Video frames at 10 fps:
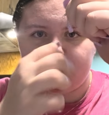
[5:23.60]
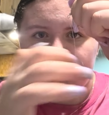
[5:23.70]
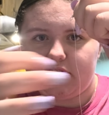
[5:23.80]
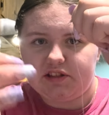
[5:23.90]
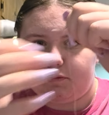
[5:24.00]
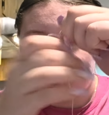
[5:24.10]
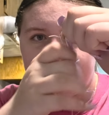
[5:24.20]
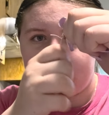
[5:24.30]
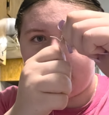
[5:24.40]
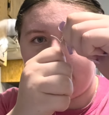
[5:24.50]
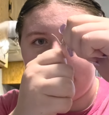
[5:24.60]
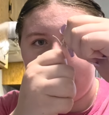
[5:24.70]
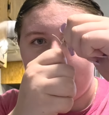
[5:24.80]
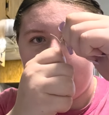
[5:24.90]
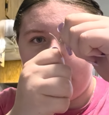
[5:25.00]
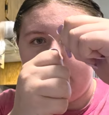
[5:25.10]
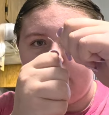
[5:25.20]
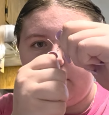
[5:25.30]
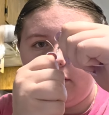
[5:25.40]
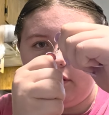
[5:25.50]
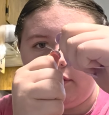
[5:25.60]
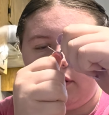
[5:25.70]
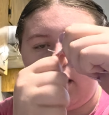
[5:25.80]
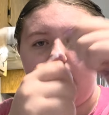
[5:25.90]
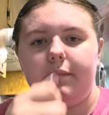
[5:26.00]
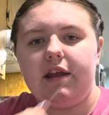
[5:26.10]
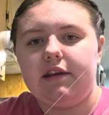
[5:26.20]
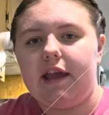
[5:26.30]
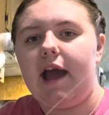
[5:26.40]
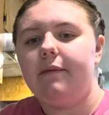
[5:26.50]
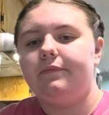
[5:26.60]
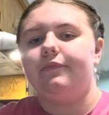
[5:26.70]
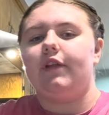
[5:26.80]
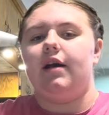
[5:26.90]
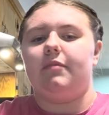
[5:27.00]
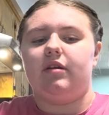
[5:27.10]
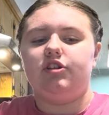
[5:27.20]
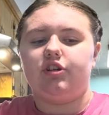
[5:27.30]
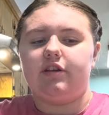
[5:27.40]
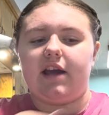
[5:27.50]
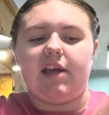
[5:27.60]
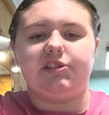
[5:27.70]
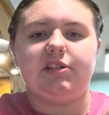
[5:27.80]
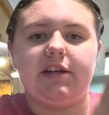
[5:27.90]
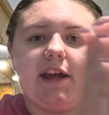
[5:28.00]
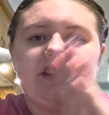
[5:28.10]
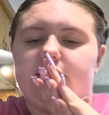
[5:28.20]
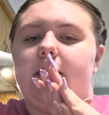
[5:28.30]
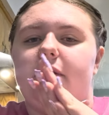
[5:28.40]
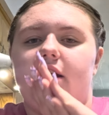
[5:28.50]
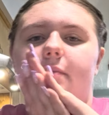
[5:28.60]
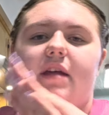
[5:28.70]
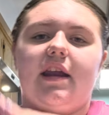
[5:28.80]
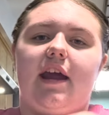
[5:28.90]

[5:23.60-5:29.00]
would say that's pretty good. And yeah, I'm going to show you guys the next step in a minute.